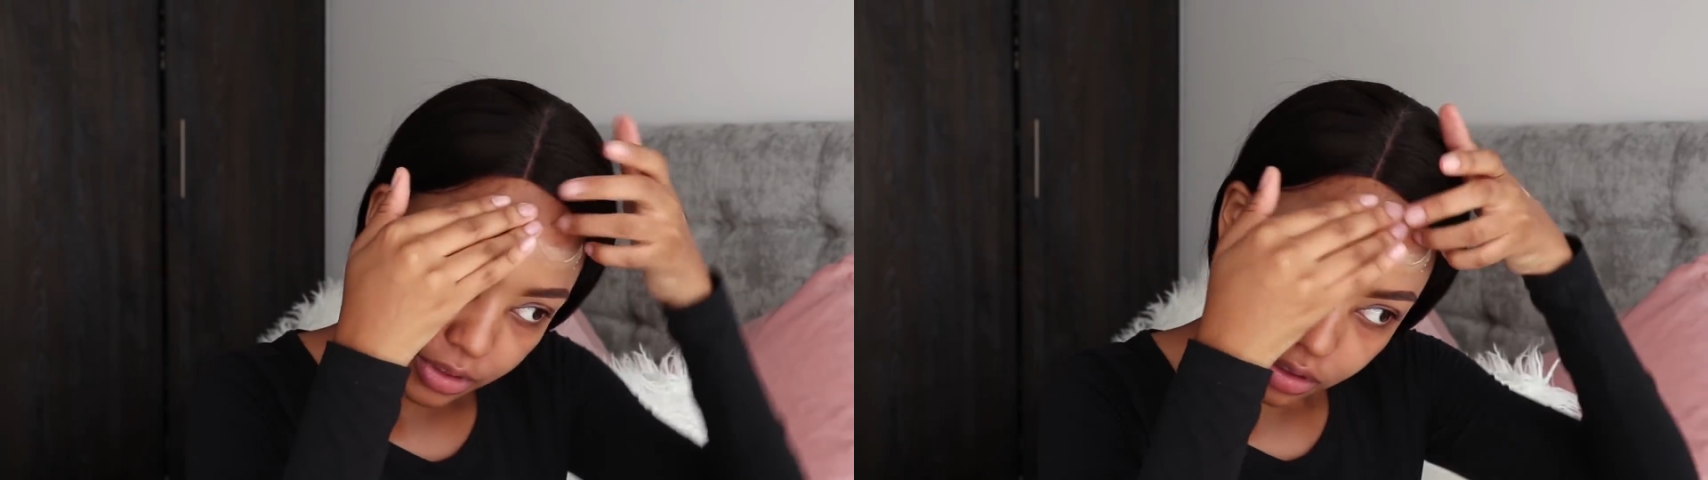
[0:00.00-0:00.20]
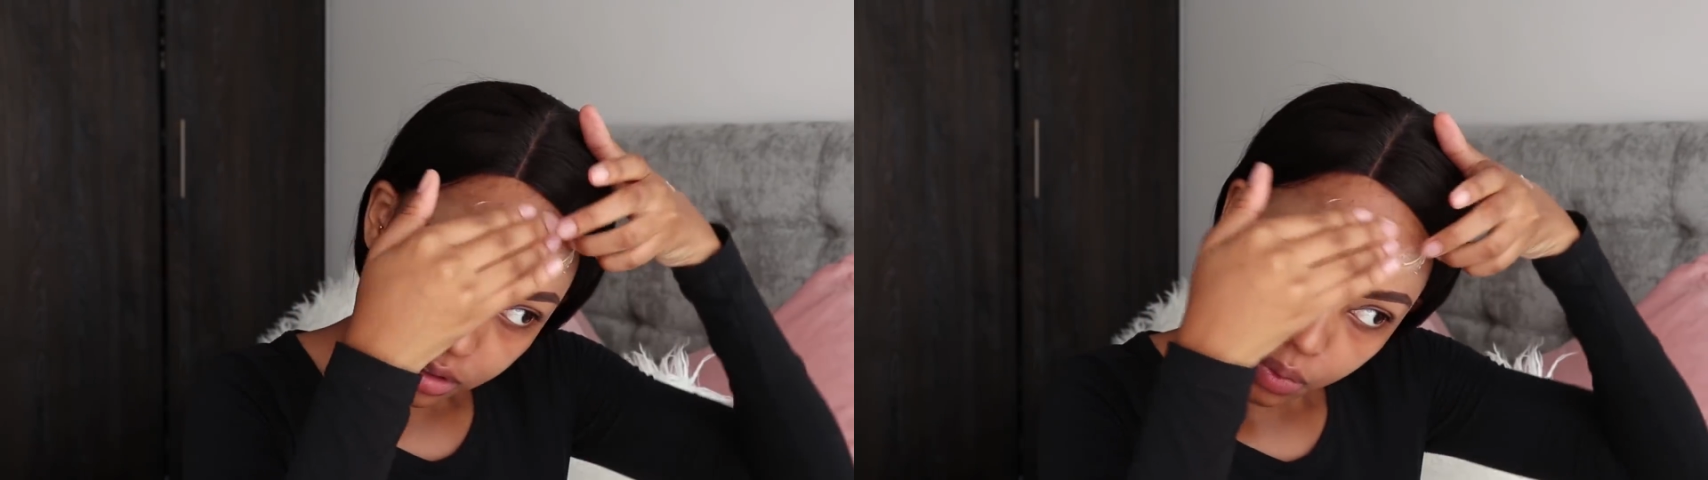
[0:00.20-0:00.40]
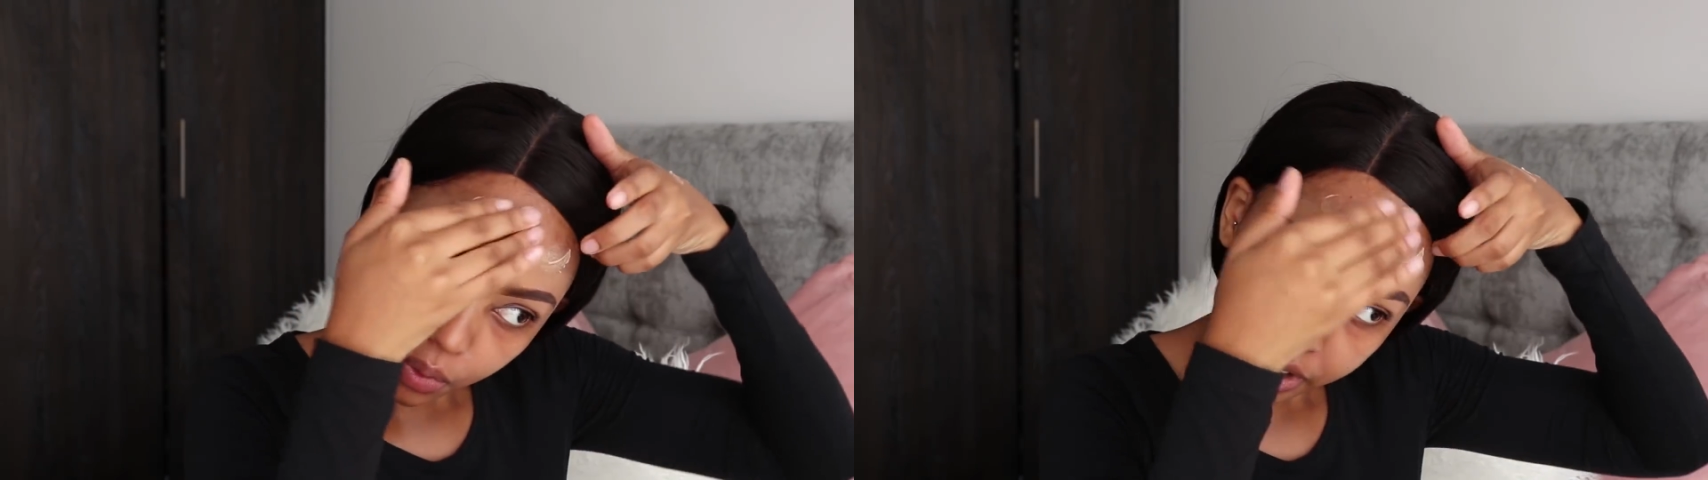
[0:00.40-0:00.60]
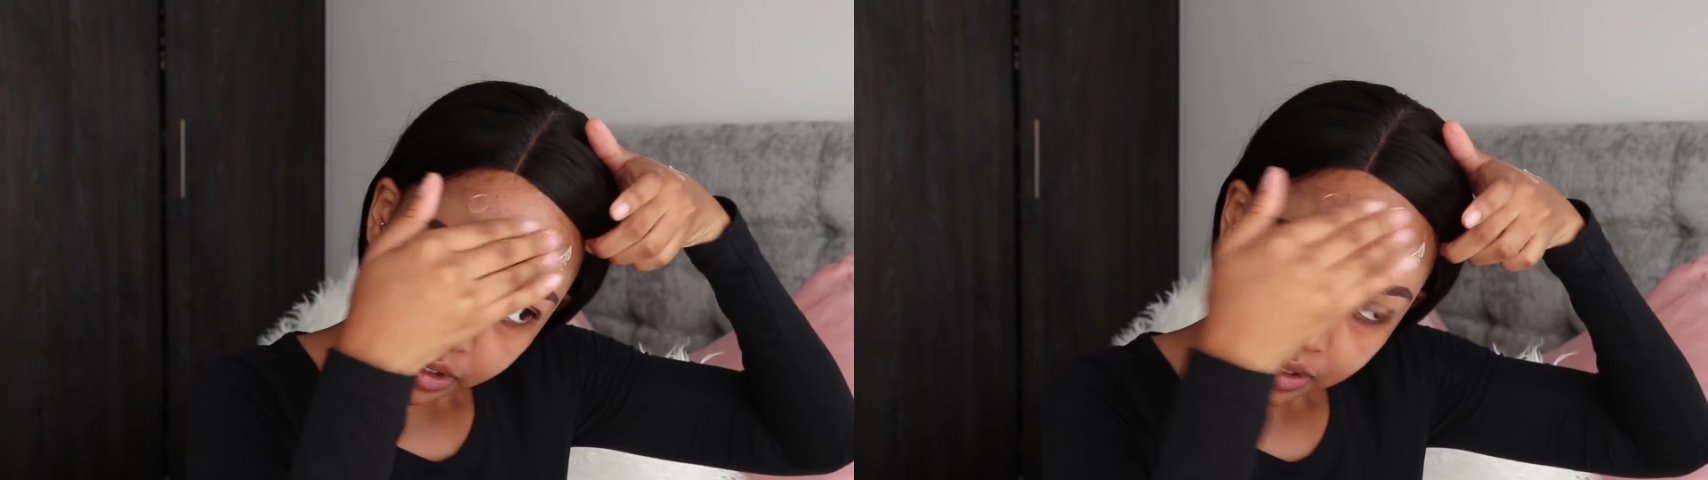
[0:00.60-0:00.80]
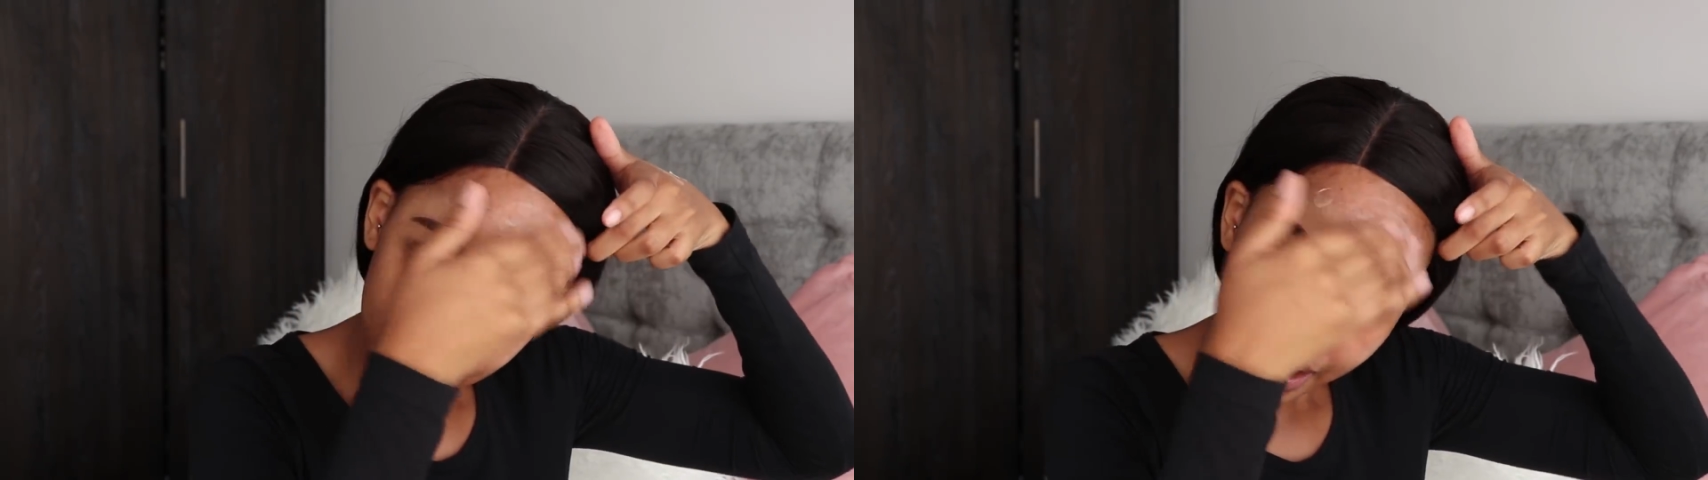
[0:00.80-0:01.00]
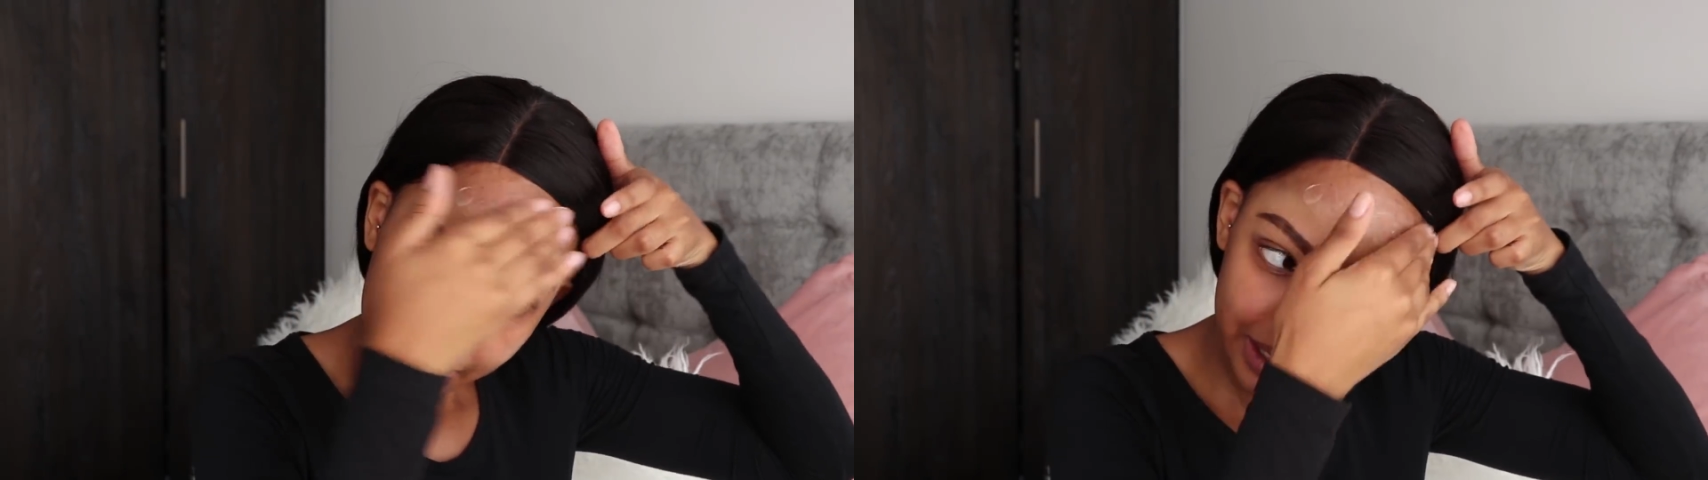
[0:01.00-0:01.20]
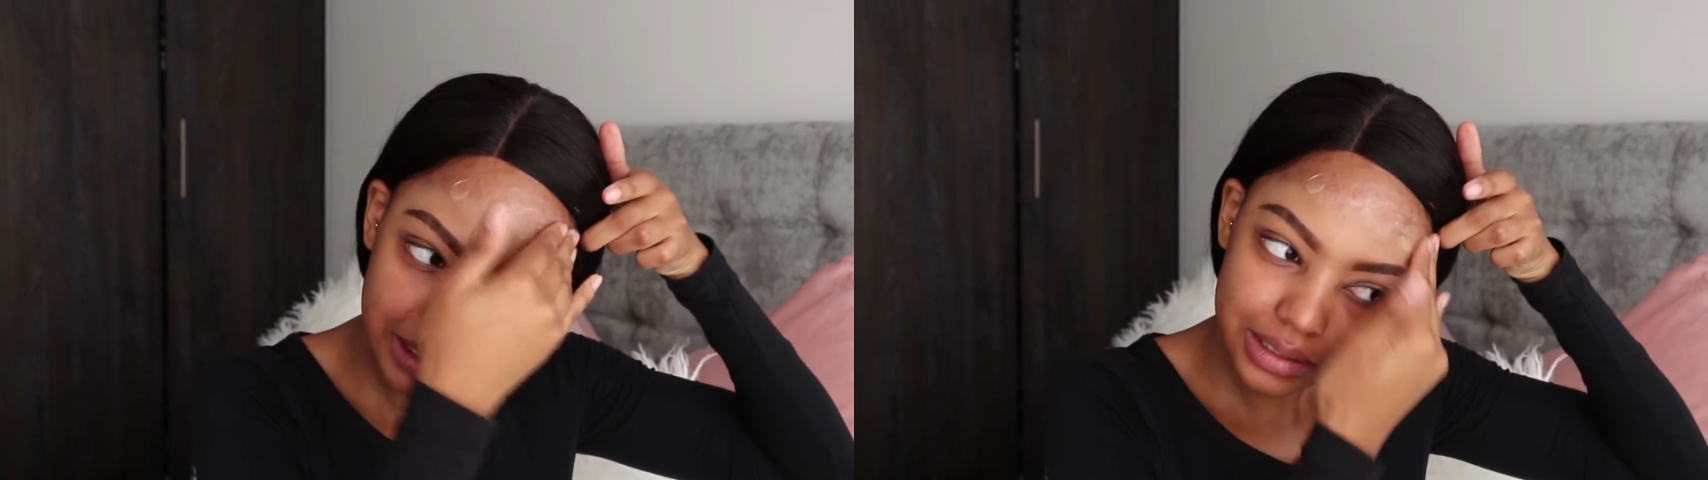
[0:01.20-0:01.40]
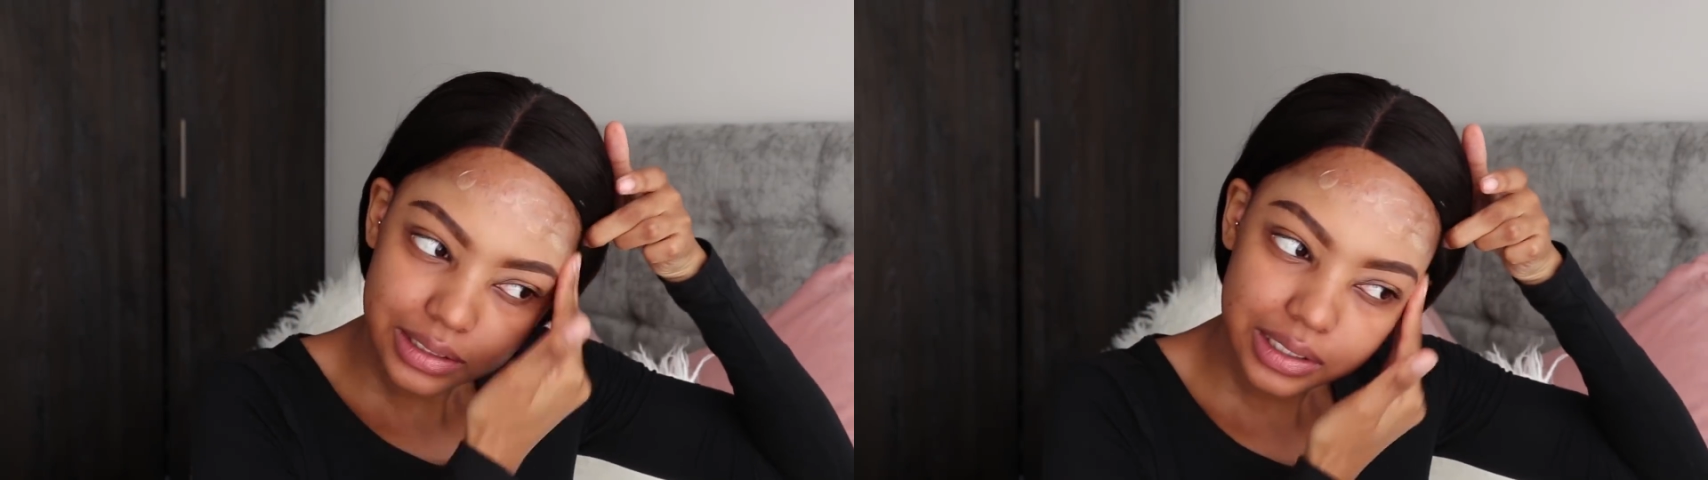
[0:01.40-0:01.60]
just gonna work
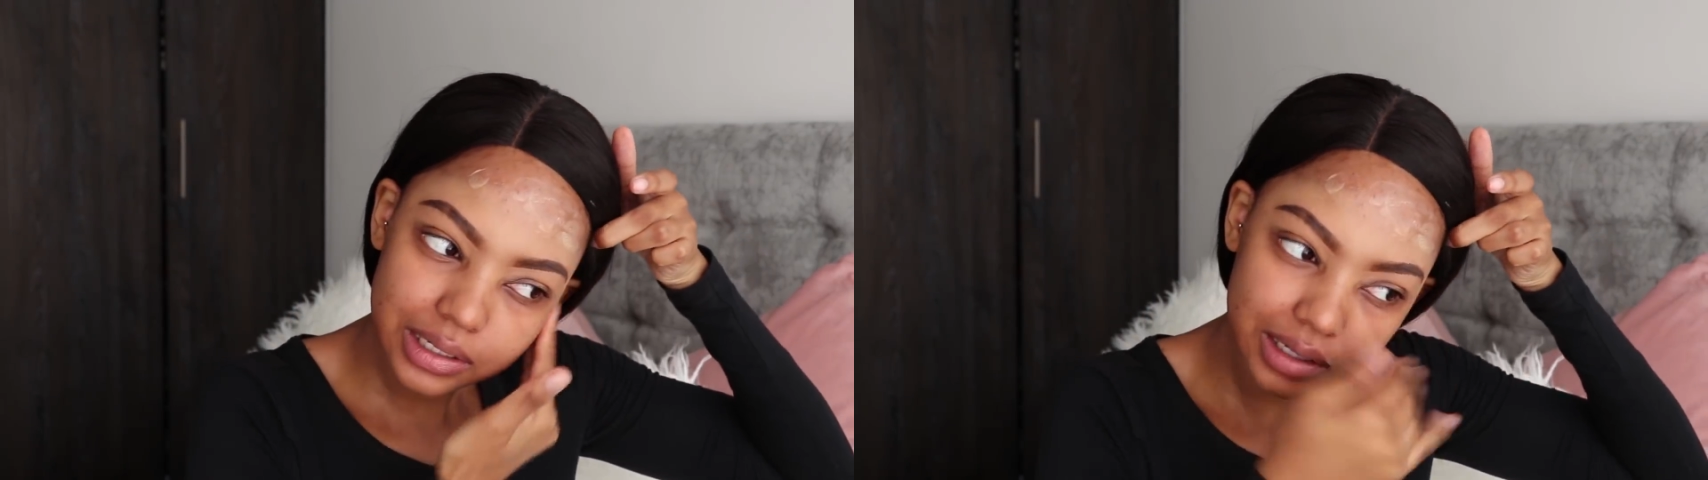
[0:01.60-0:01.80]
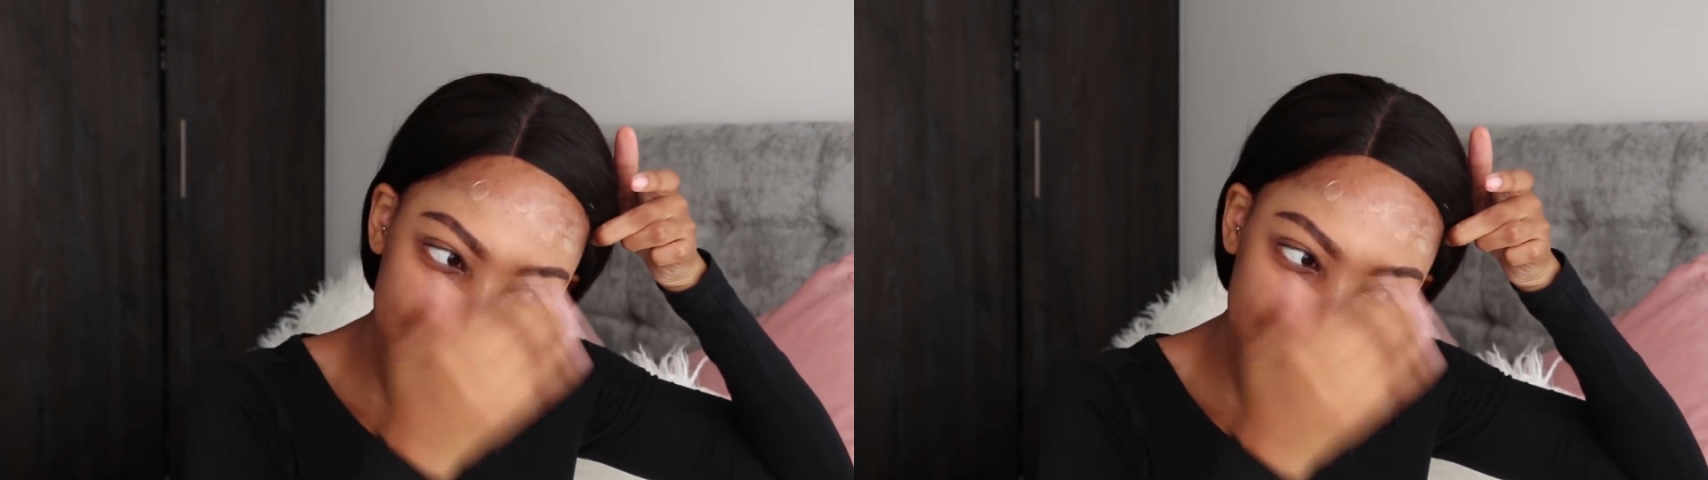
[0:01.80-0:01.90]
that